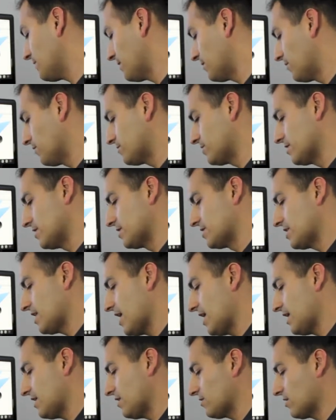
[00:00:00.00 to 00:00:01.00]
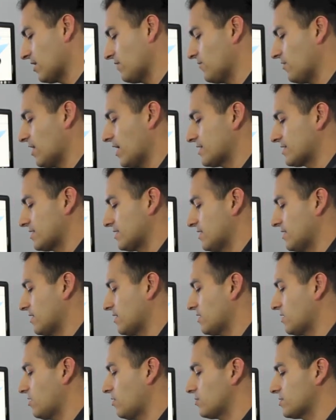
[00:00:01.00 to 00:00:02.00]
move it to the side and I'll give you guys
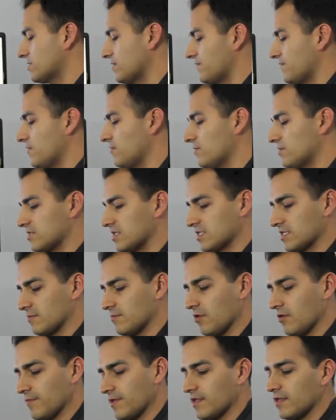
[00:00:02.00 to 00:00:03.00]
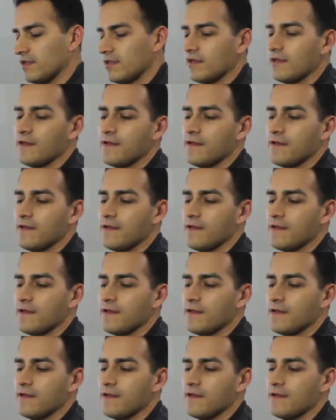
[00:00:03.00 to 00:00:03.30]
a close-up view in just a moment.